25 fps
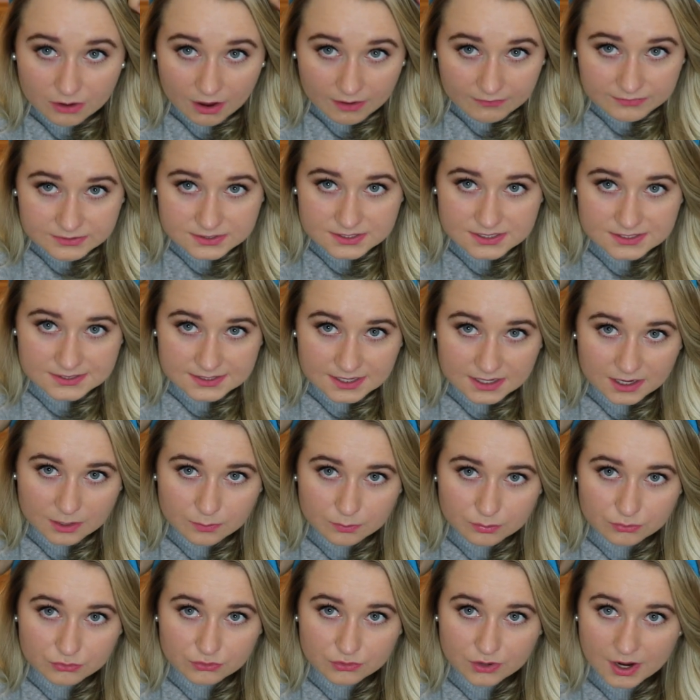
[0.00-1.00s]
Obviously it's like a
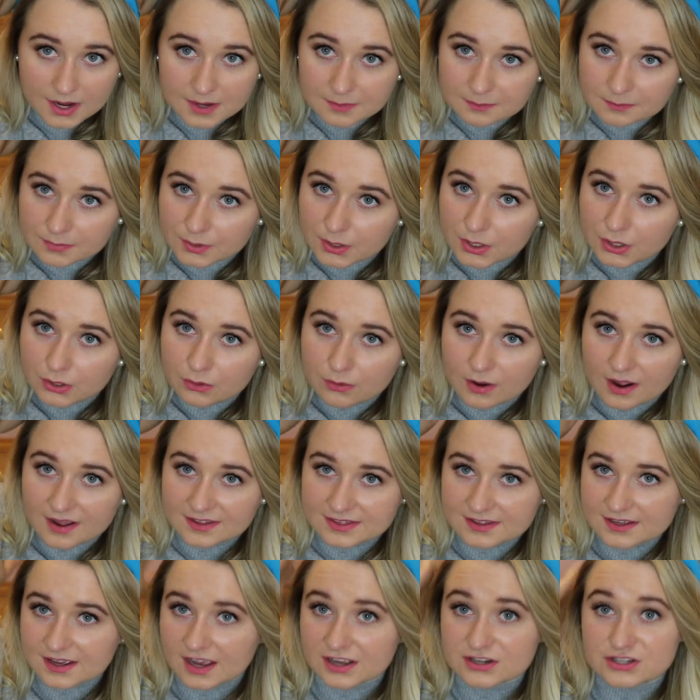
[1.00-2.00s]
bright blue. I
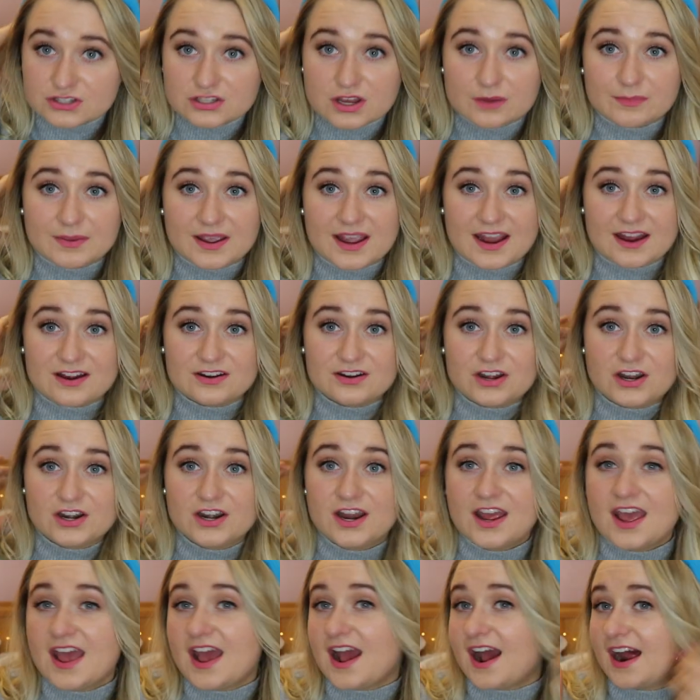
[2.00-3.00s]
think I just got my hair done.